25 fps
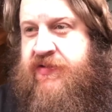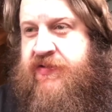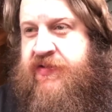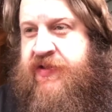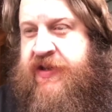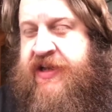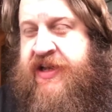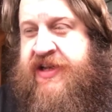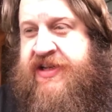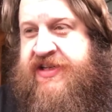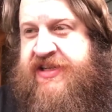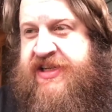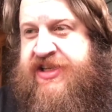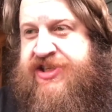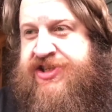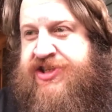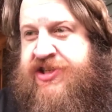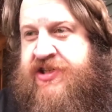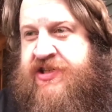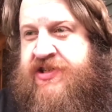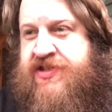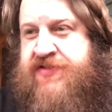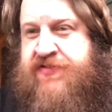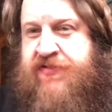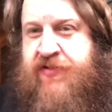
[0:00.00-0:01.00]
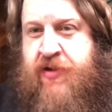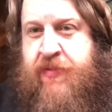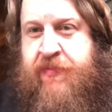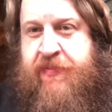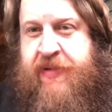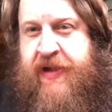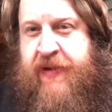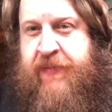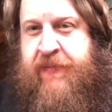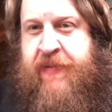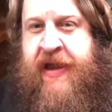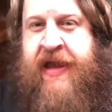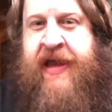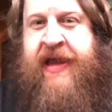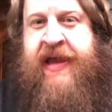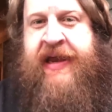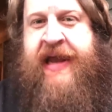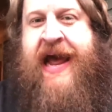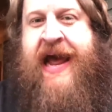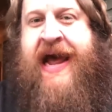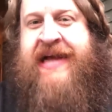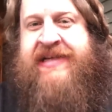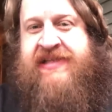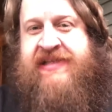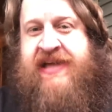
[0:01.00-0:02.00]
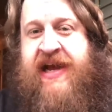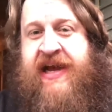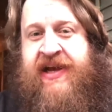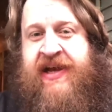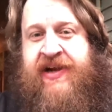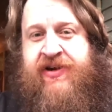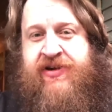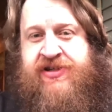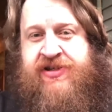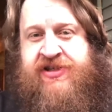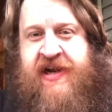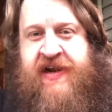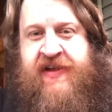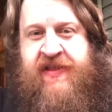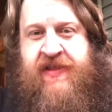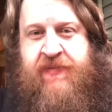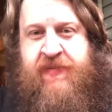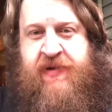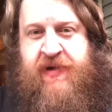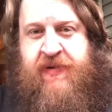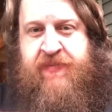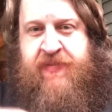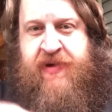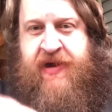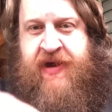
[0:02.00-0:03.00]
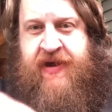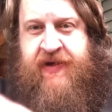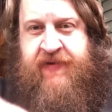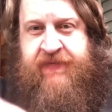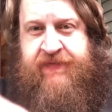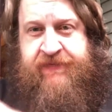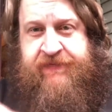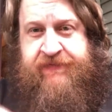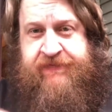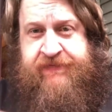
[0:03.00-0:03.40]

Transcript: conditions for a Big Bang as I understand the Big Bang.